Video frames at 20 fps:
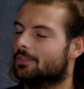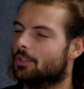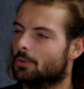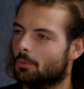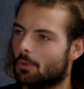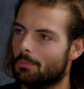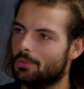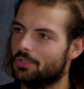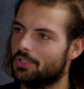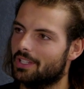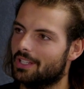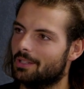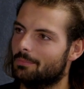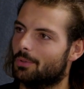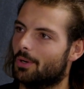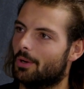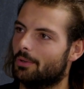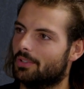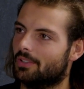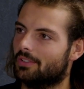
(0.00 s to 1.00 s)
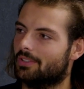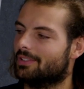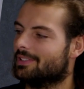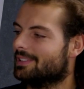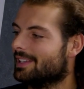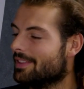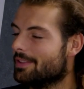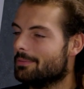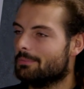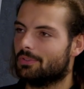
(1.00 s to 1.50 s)
So what machining processes
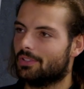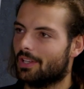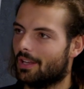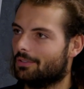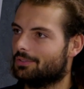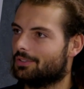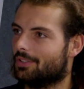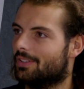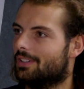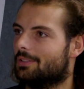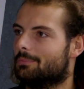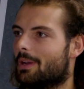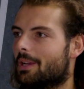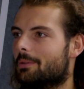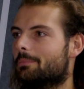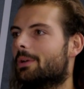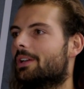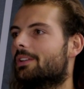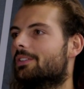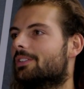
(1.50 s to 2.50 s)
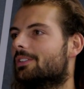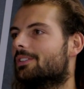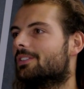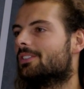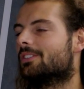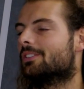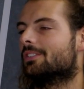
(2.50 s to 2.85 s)
lend themselves to these mag bases?